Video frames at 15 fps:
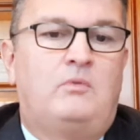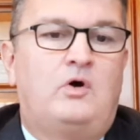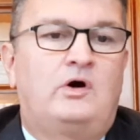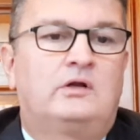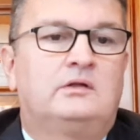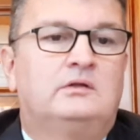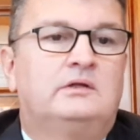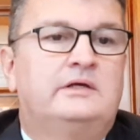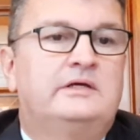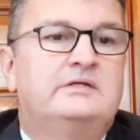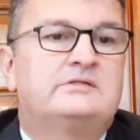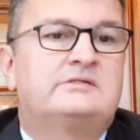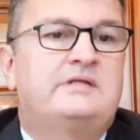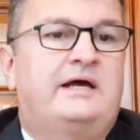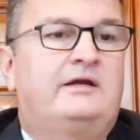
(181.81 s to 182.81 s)
model
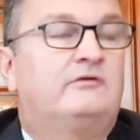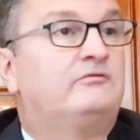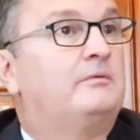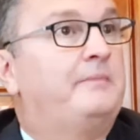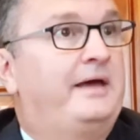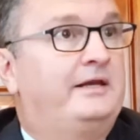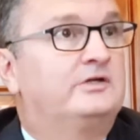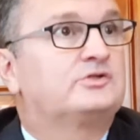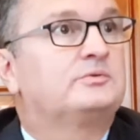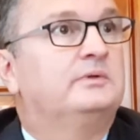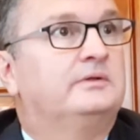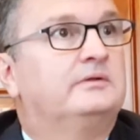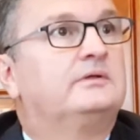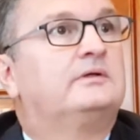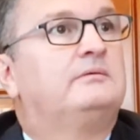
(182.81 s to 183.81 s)
is that of a
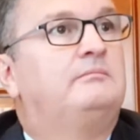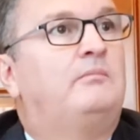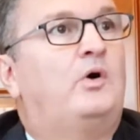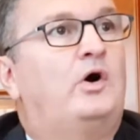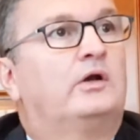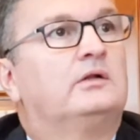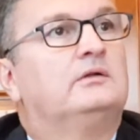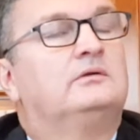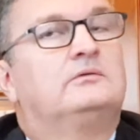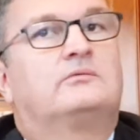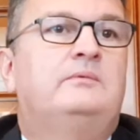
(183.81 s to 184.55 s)
management model.